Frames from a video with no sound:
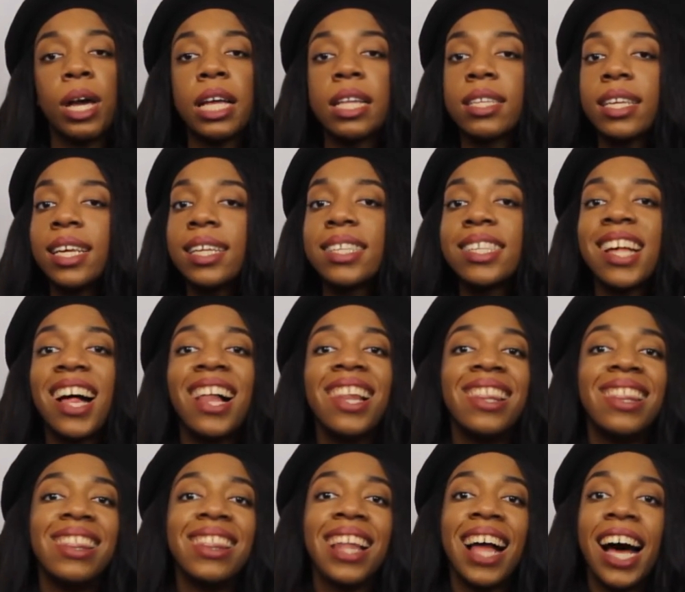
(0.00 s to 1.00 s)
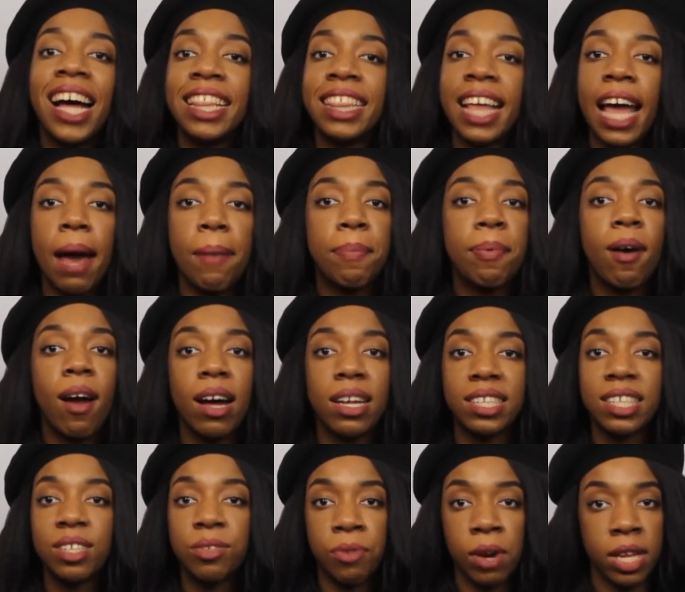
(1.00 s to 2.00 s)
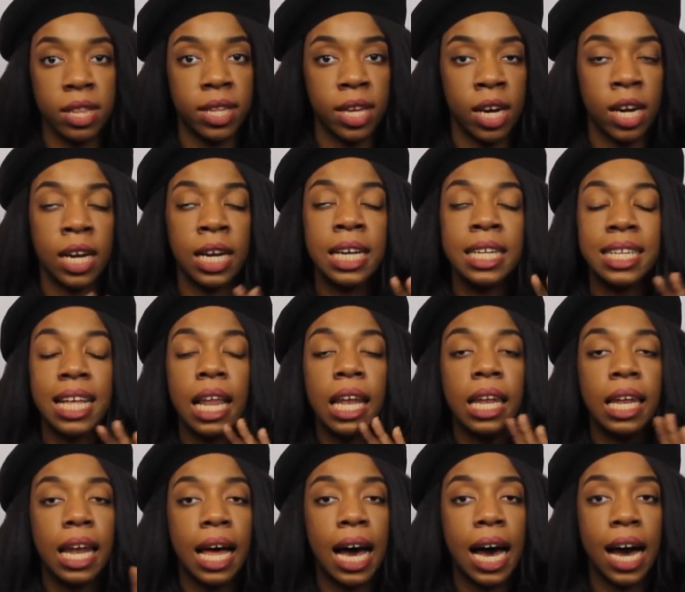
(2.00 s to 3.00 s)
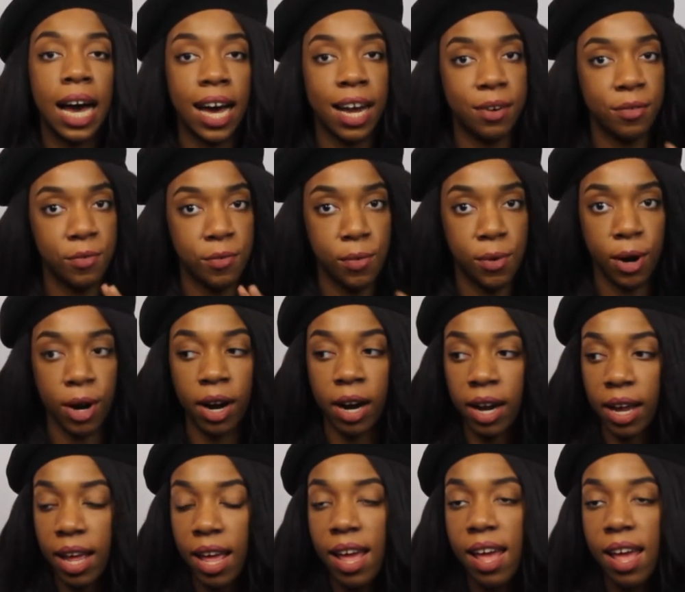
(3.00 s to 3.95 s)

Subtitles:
It's a lot. That process right there is a lot of work.